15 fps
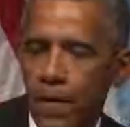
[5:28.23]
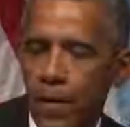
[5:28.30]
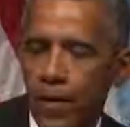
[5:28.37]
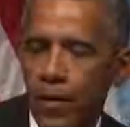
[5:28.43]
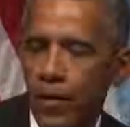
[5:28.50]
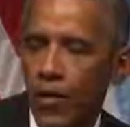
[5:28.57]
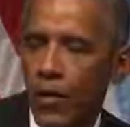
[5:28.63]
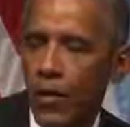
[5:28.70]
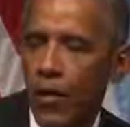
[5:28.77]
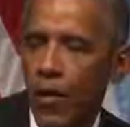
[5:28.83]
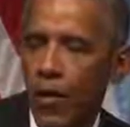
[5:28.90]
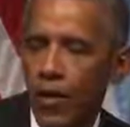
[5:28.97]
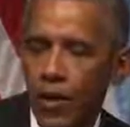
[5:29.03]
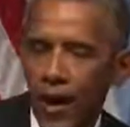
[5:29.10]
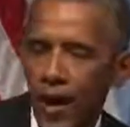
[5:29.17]
although there are
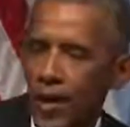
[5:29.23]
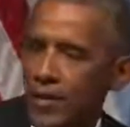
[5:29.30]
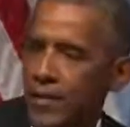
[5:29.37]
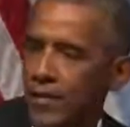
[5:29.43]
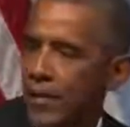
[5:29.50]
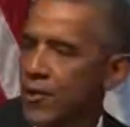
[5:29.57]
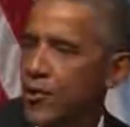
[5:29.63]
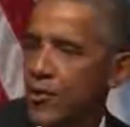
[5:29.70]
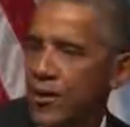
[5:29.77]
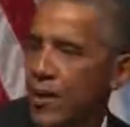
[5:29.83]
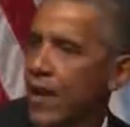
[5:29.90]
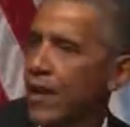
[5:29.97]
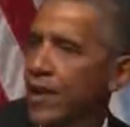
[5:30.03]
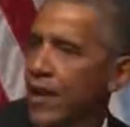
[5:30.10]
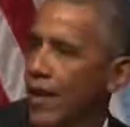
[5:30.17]
all kinds of issues
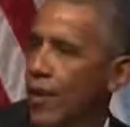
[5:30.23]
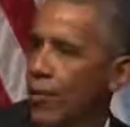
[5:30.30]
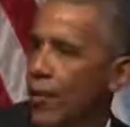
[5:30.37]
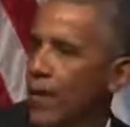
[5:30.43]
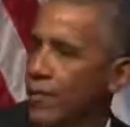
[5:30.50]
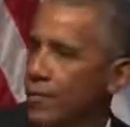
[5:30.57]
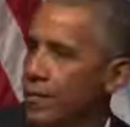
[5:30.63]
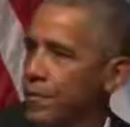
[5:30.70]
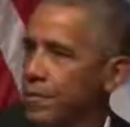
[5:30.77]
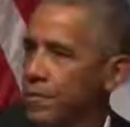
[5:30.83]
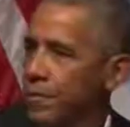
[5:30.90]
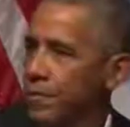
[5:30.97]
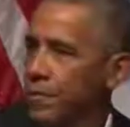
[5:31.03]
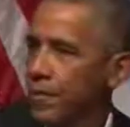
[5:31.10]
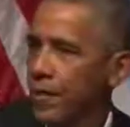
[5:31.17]
that I care about
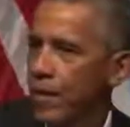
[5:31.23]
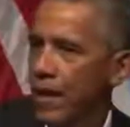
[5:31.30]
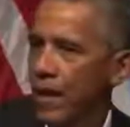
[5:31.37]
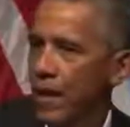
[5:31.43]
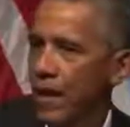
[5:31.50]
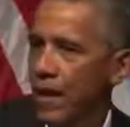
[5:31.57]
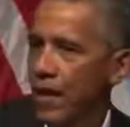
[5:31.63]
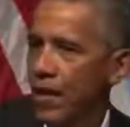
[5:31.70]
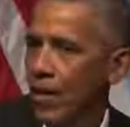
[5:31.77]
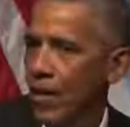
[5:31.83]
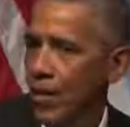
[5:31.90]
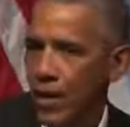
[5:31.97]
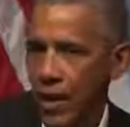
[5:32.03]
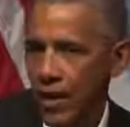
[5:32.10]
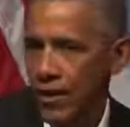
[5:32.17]
and
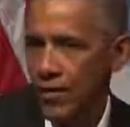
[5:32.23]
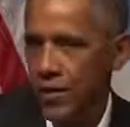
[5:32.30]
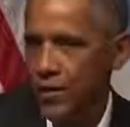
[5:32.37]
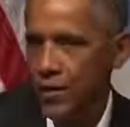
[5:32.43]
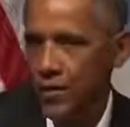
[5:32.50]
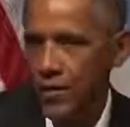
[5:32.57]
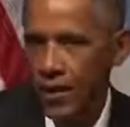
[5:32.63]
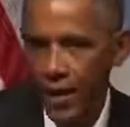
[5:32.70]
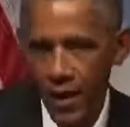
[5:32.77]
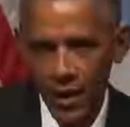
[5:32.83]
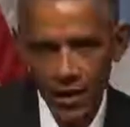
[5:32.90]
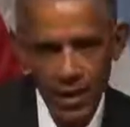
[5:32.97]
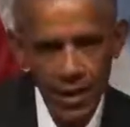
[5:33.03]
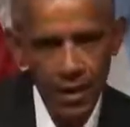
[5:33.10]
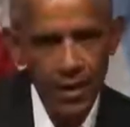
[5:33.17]
all kinds of issues that I
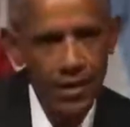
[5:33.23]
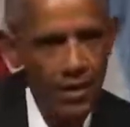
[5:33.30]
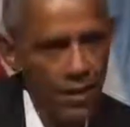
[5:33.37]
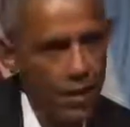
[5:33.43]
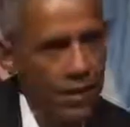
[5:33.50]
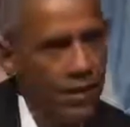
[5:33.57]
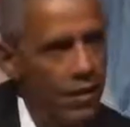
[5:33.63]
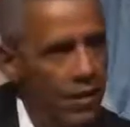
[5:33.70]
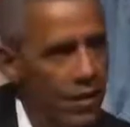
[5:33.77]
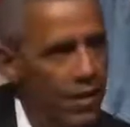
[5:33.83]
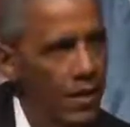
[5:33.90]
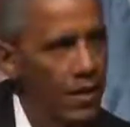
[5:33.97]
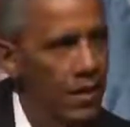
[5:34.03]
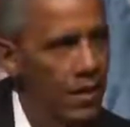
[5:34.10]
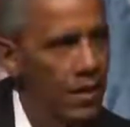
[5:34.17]
intend to
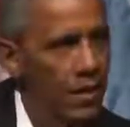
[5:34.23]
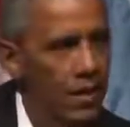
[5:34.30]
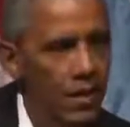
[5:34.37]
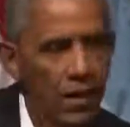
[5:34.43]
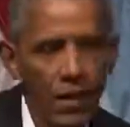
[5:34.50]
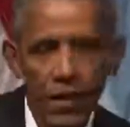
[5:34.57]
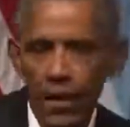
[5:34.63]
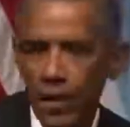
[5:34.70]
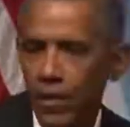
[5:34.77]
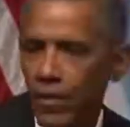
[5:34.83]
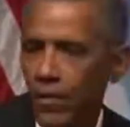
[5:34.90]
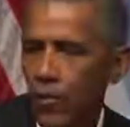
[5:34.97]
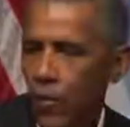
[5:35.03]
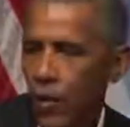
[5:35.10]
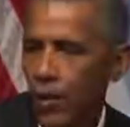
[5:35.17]

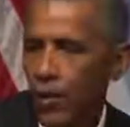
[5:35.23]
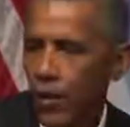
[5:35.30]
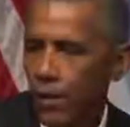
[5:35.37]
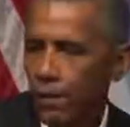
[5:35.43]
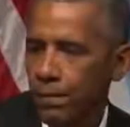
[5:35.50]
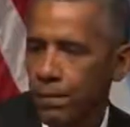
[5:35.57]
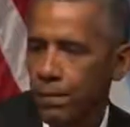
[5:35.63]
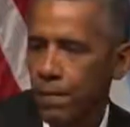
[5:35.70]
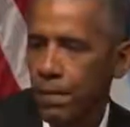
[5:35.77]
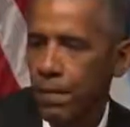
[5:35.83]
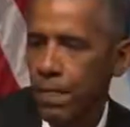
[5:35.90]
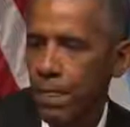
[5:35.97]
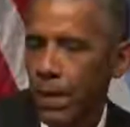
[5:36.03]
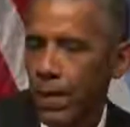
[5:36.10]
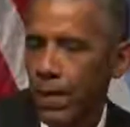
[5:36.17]
work on,
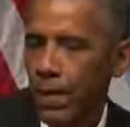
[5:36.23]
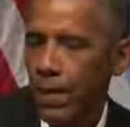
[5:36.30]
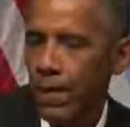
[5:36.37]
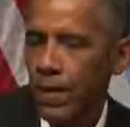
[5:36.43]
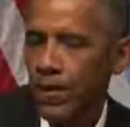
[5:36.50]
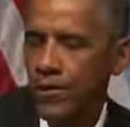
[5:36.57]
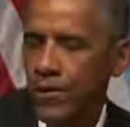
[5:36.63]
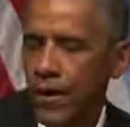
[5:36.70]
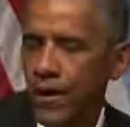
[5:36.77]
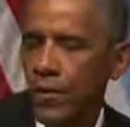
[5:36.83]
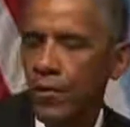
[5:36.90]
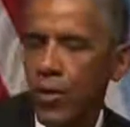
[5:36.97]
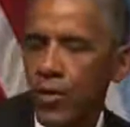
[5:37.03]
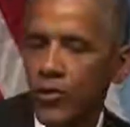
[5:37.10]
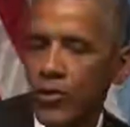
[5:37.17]
the
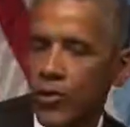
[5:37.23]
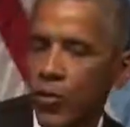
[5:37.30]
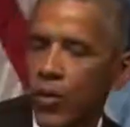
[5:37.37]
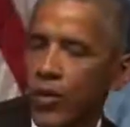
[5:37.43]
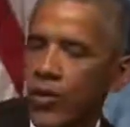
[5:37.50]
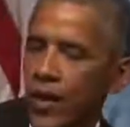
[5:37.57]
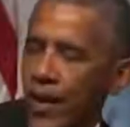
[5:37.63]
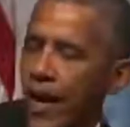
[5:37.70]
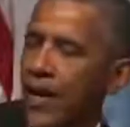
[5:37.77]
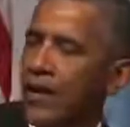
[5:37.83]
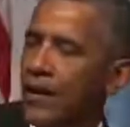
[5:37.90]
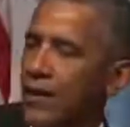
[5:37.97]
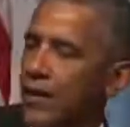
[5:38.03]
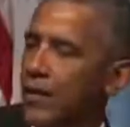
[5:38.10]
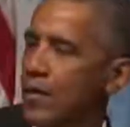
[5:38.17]
single most important thing I
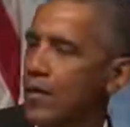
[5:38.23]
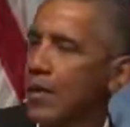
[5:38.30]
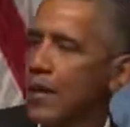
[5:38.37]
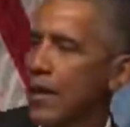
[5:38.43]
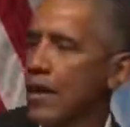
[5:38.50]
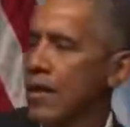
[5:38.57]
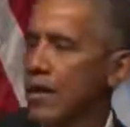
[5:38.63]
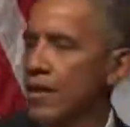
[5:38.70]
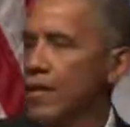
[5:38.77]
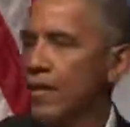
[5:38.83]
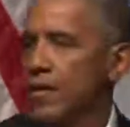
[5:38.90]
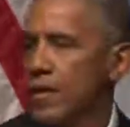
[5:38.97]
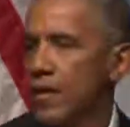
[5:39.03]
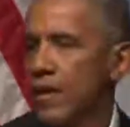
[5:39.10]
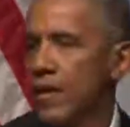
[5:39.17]
can do
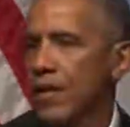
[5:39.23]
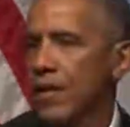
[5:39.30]
is